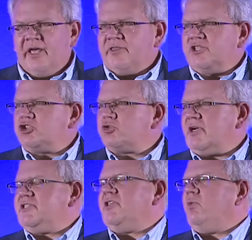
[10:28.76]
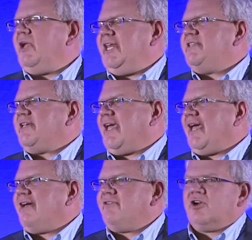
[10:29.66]
The trust that we need to
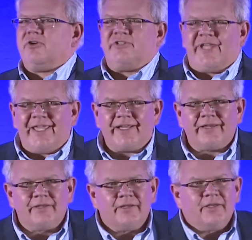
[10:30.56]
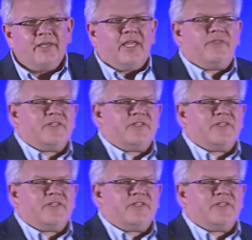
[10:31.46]
have in our data, in the